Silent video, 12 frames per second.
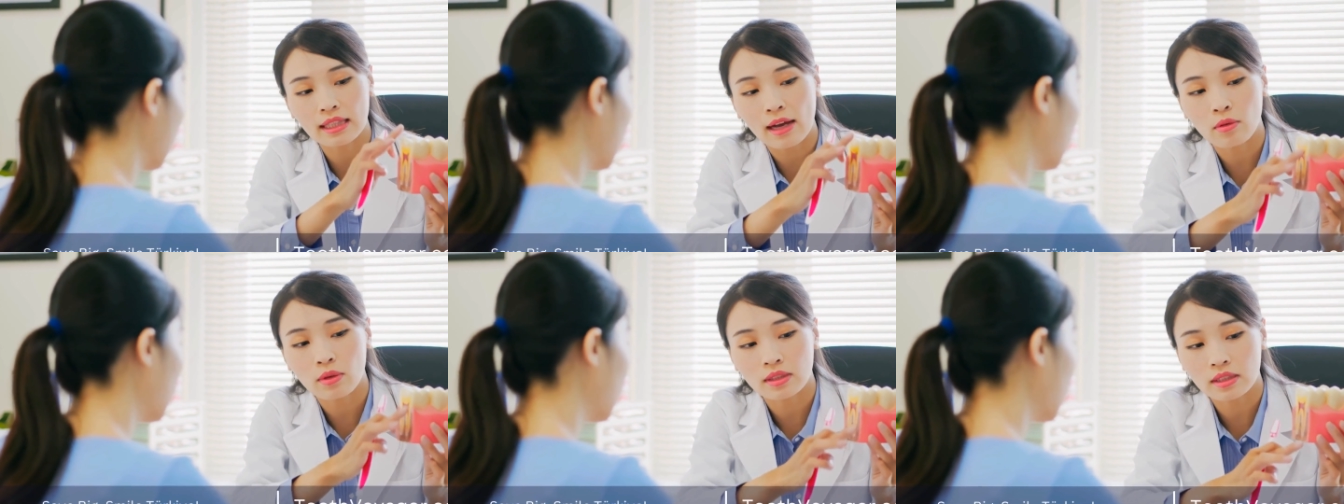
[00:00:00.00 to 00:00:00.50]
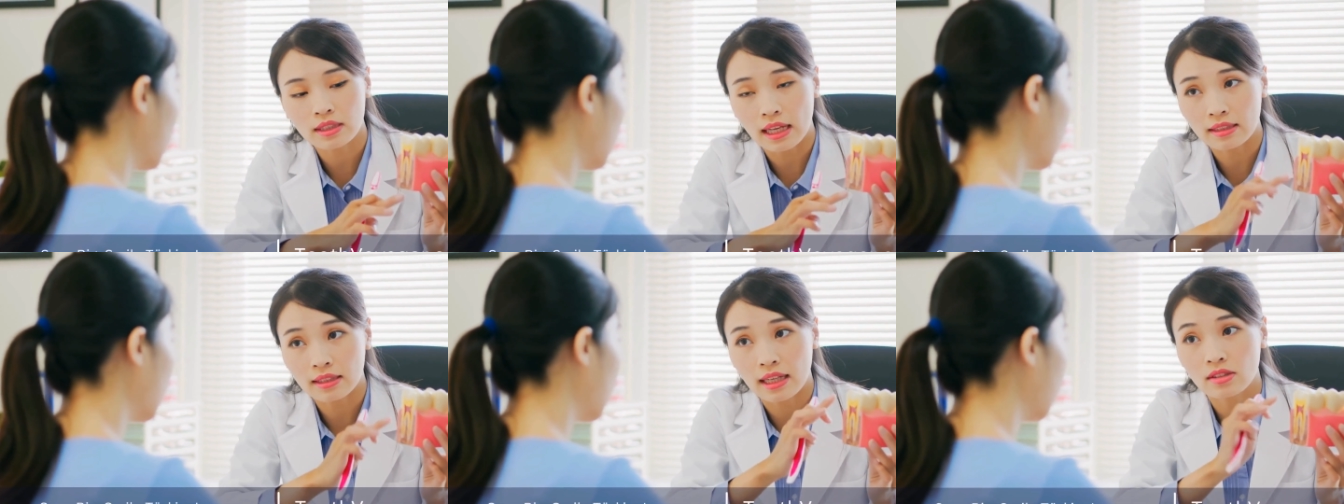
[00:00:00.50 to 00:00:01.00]
and discuss
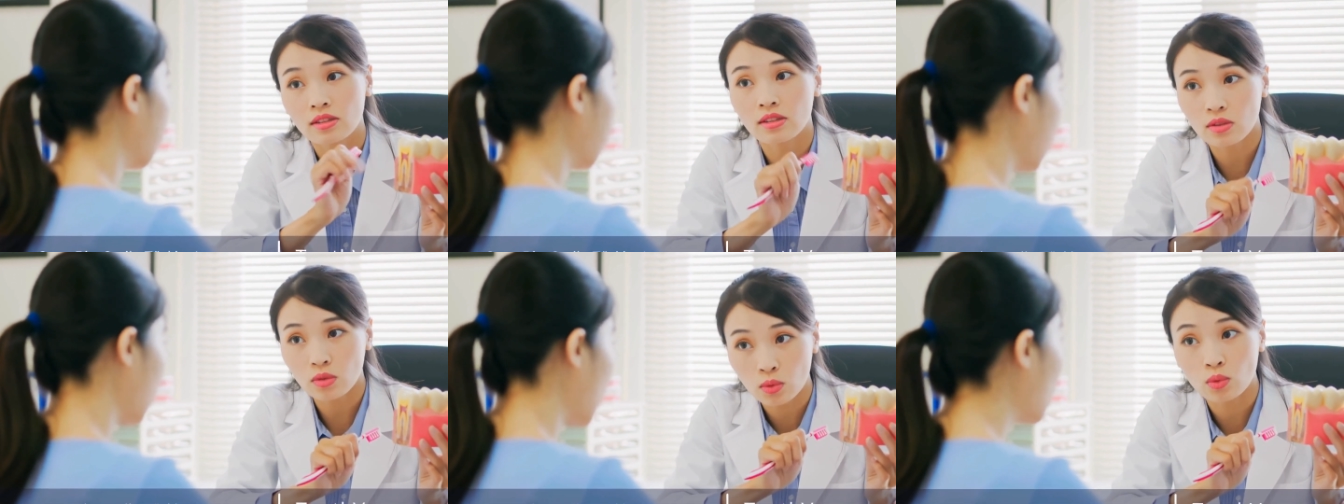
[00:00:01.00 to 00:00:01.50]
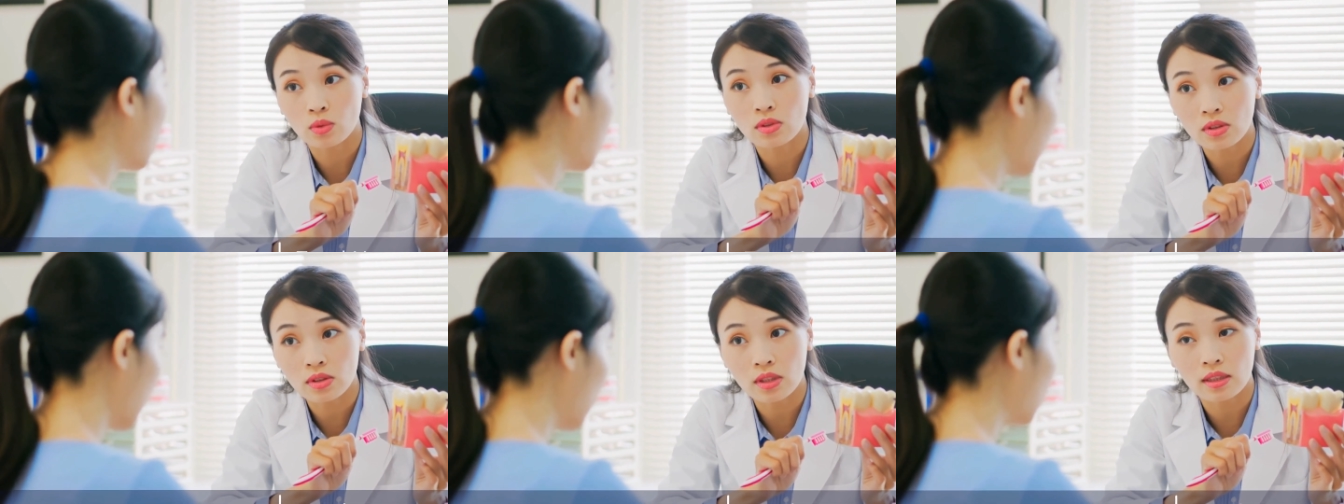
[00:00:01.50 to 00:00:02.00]
them with their dentist
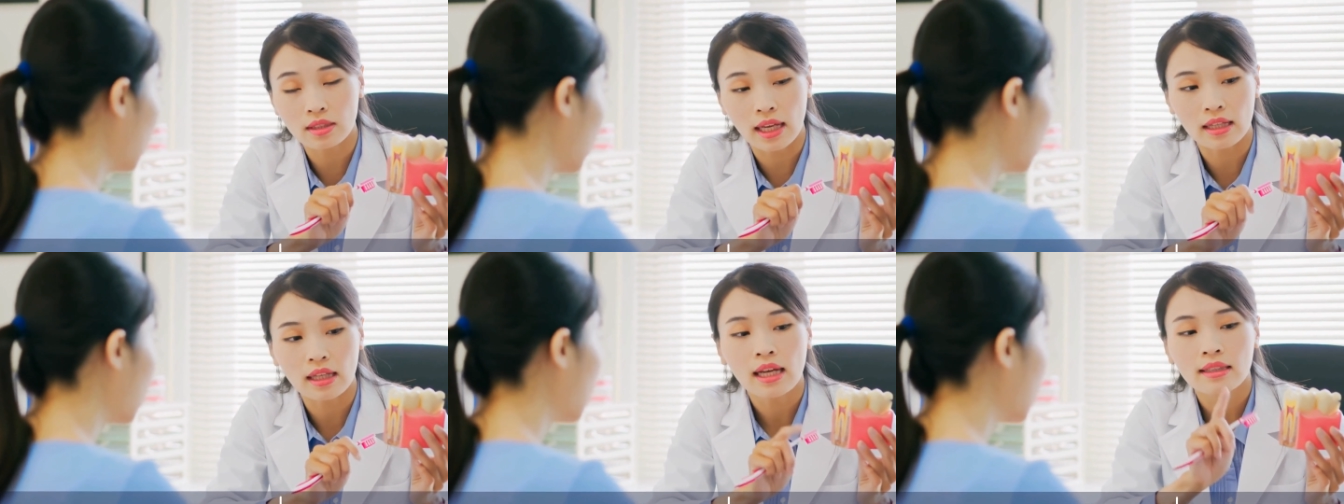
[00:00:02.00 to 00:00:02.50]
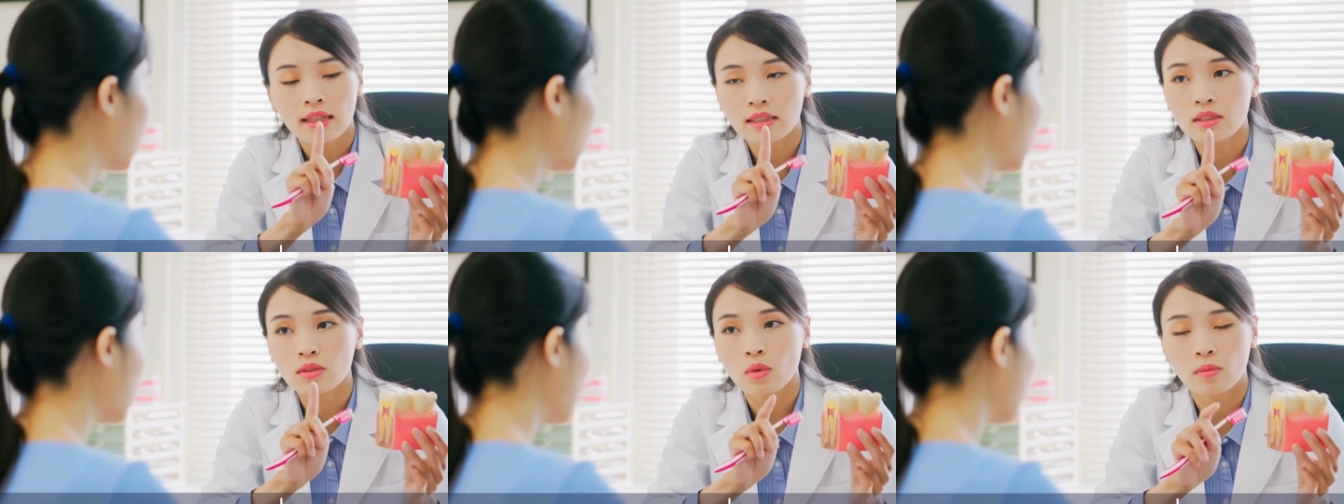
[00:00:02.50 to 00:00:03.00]
before undergoing
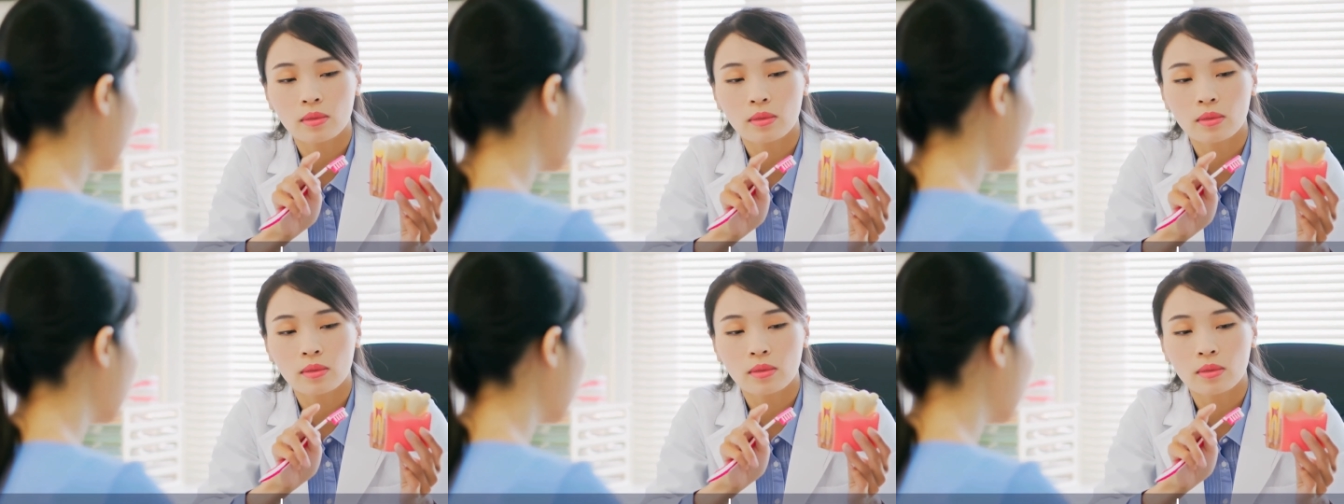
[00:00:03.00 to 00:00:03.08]
treatment.